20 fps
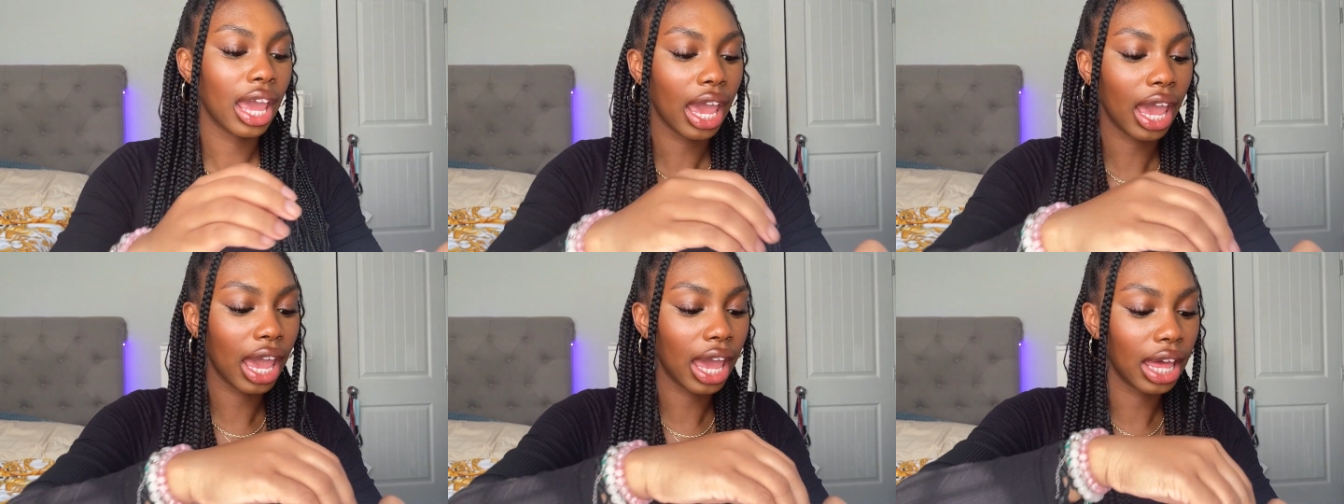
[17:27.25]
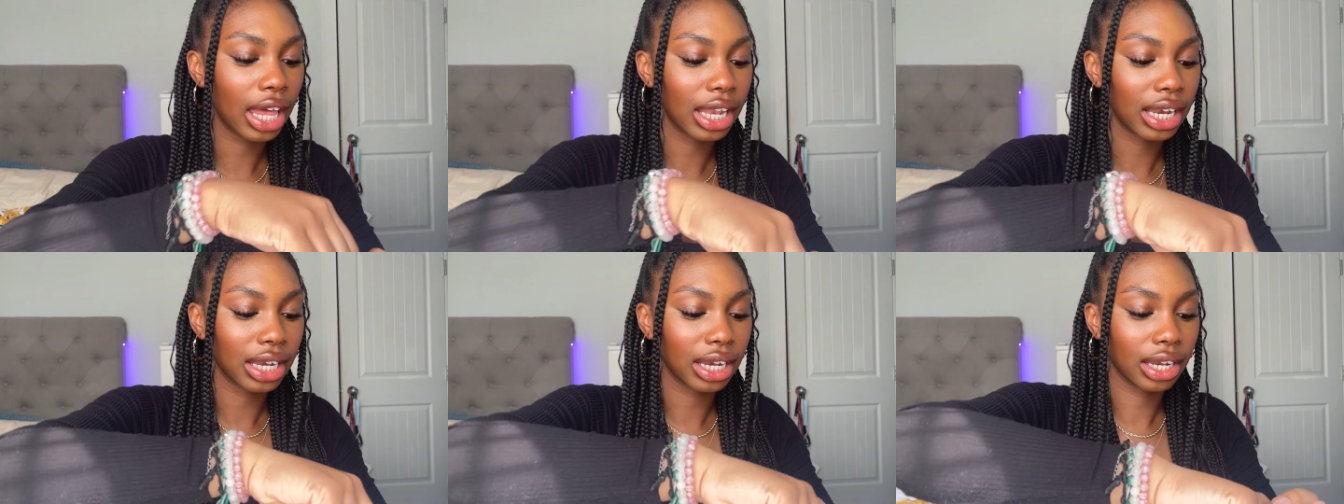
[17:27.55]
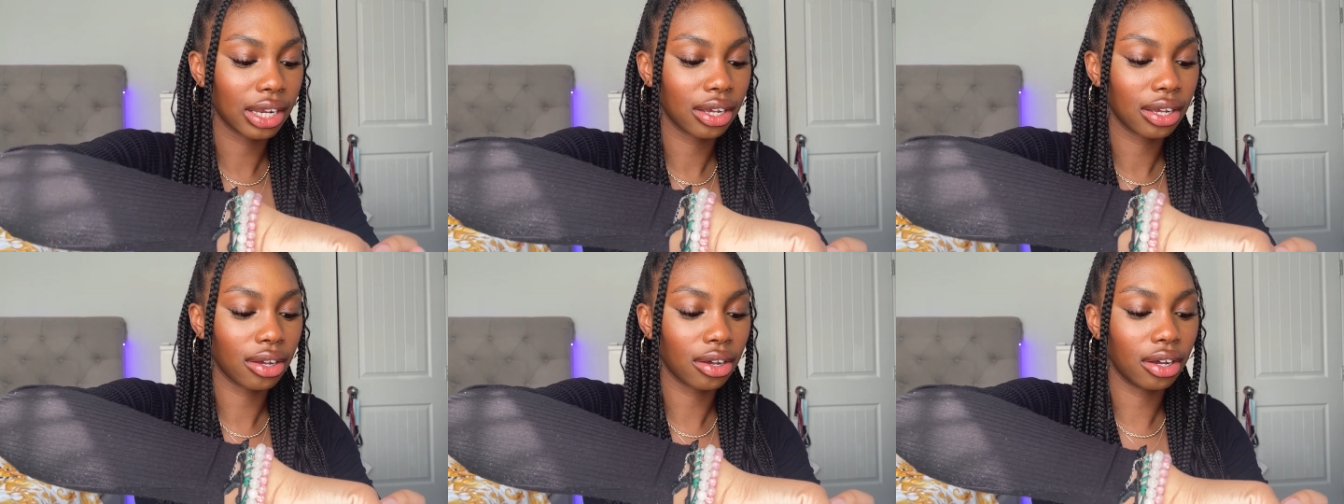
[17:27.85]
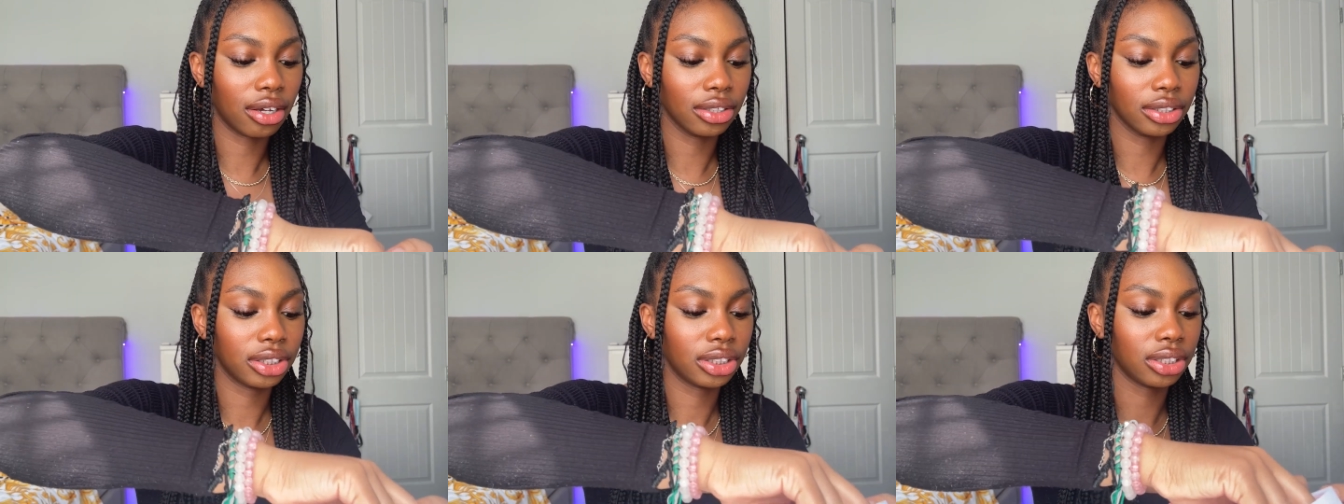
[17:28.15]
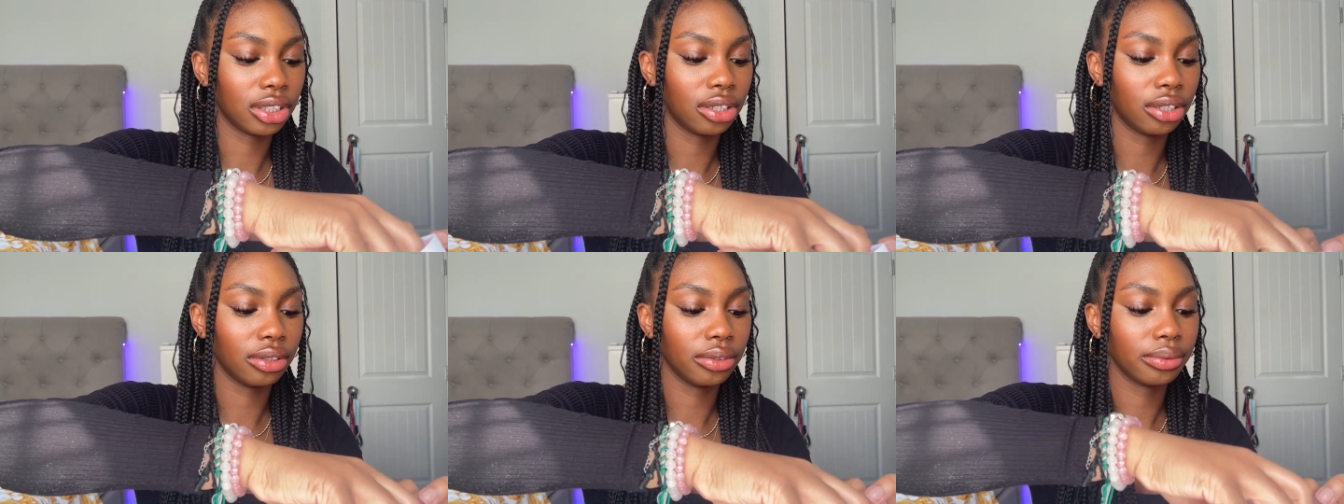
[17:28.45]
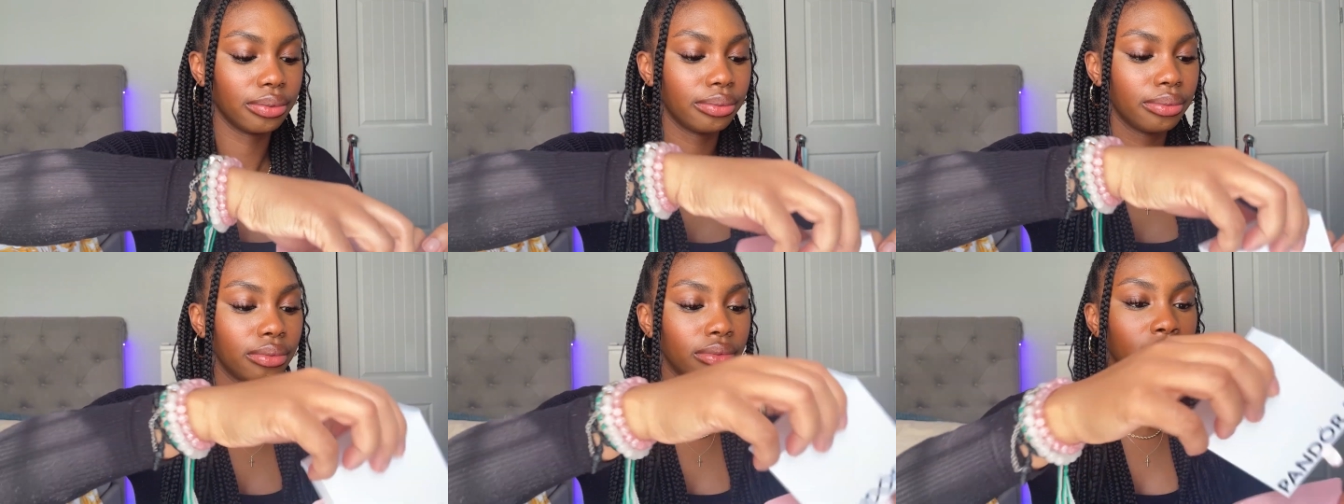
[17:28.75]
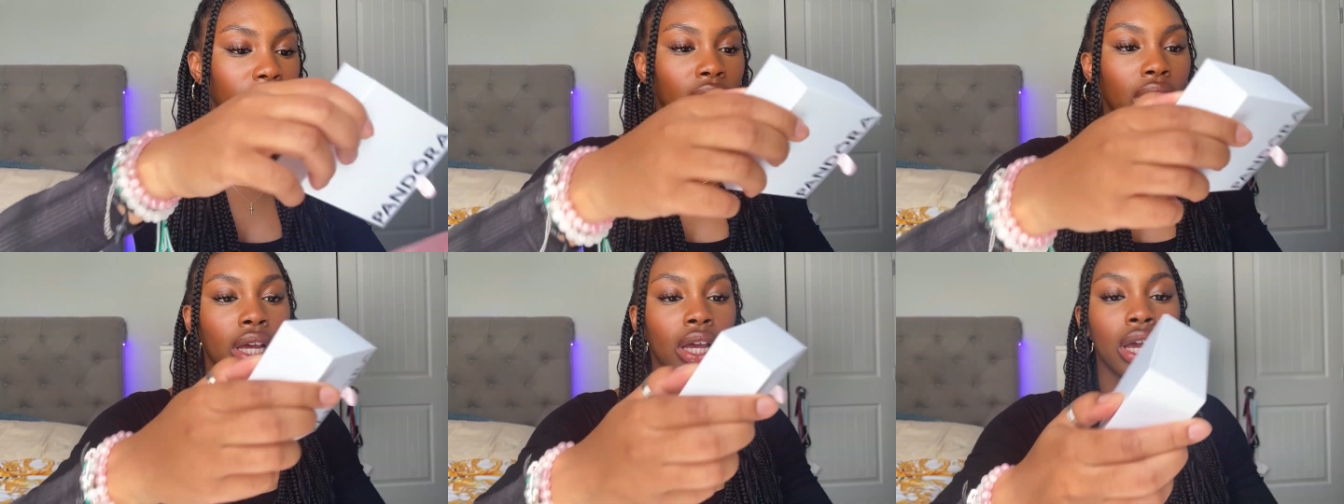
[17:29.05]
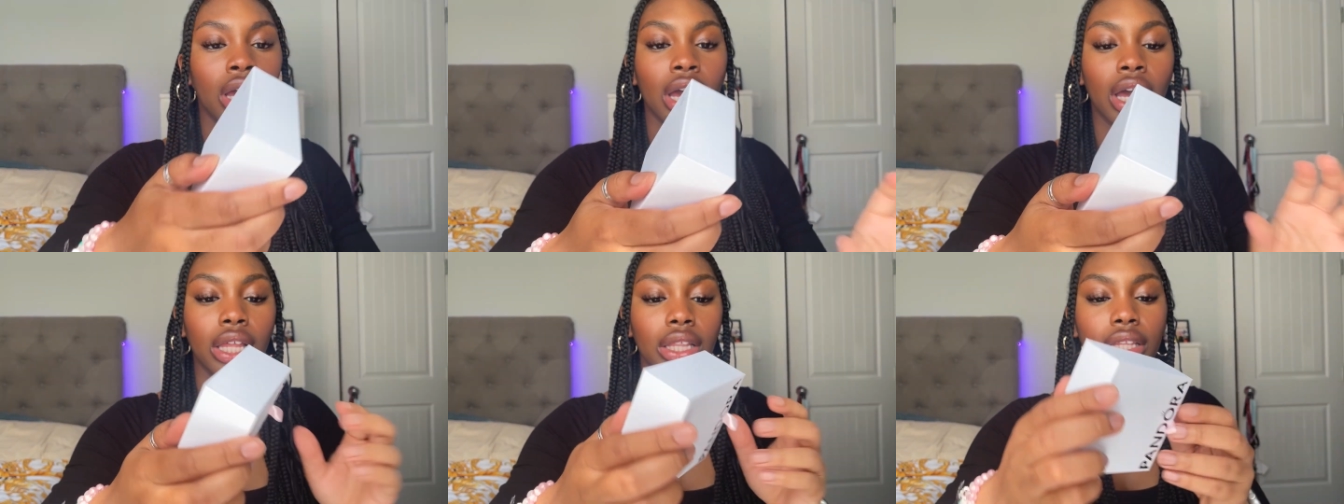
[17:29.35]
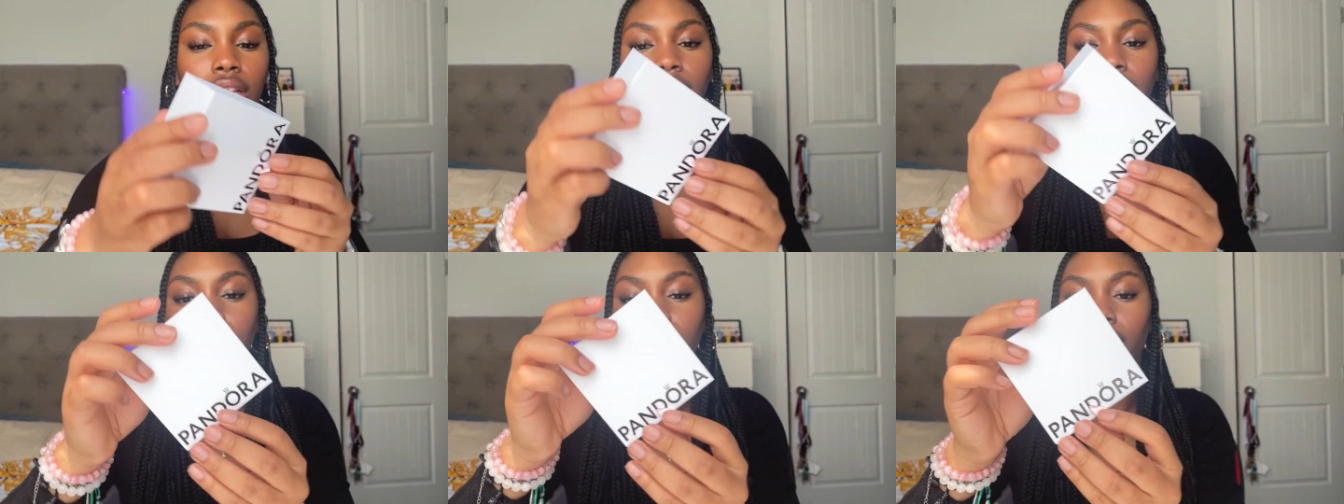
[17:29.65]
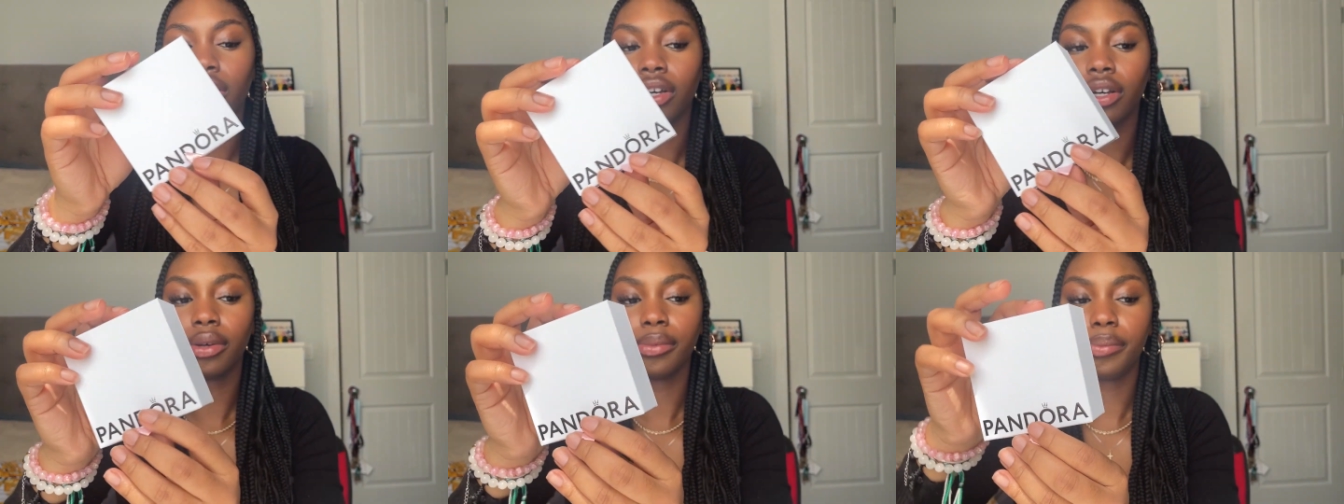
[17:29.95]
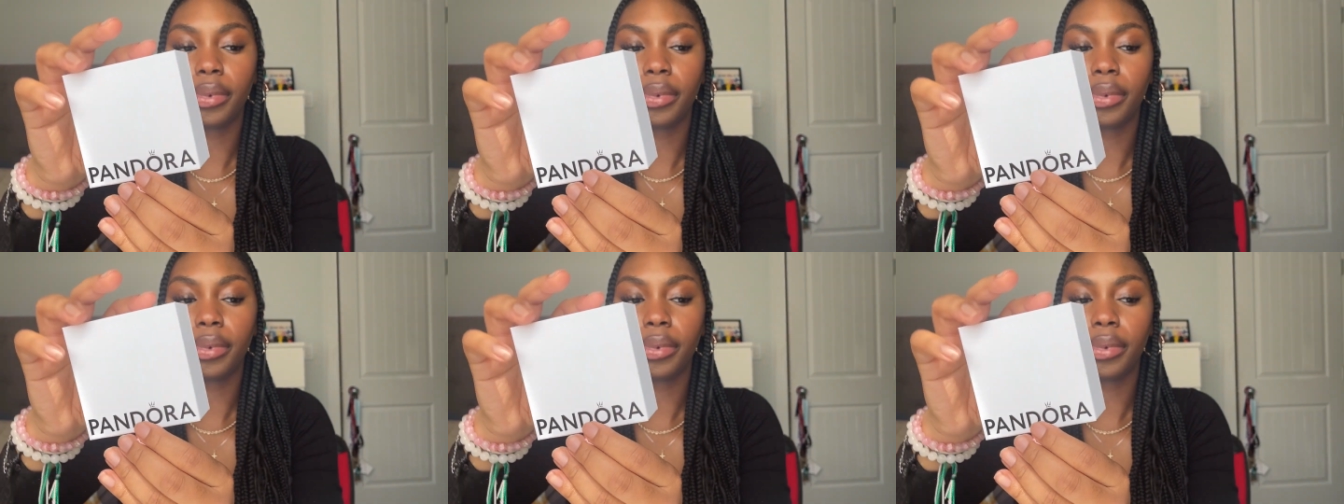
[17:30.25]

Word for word: And also the little